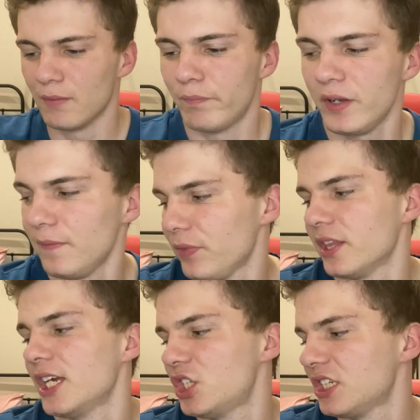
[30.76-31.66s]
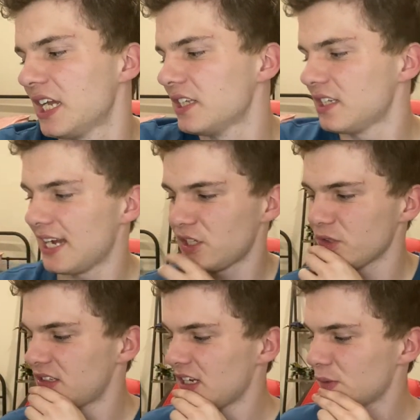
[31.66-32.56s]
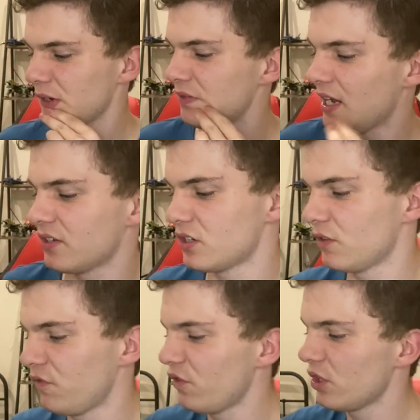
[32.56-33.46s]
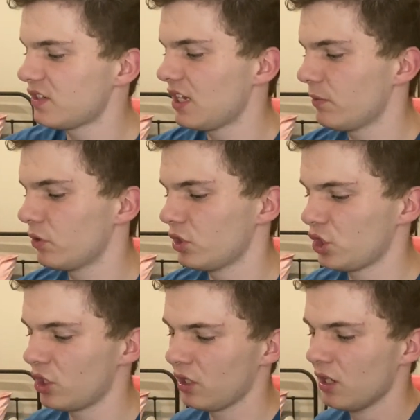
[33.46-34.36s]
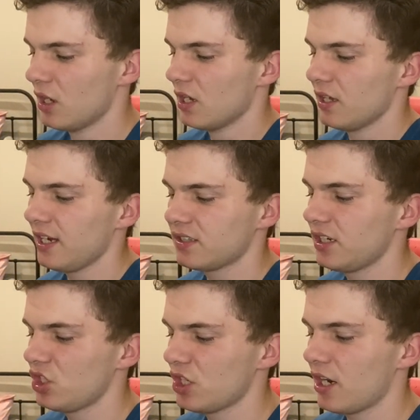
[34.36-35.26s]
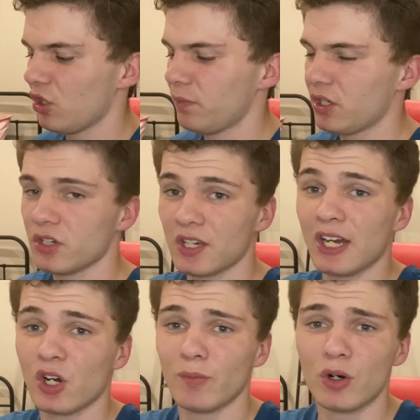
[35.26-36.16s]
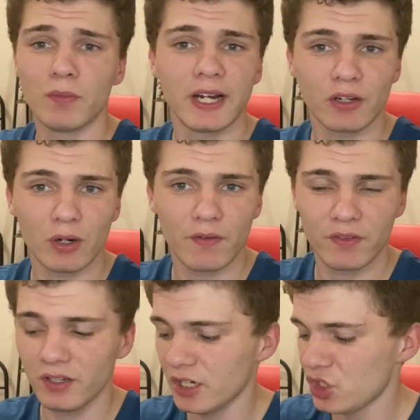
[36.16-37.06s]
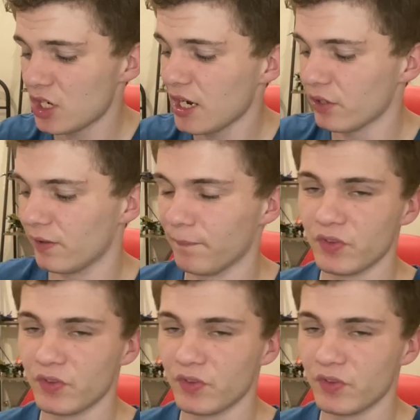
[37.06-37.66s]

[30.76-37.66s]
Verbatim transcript: But let's just get into the actual sets we have now. So the first set I'm gonna show is Ninjago because I got more Minecraft than Ninjago.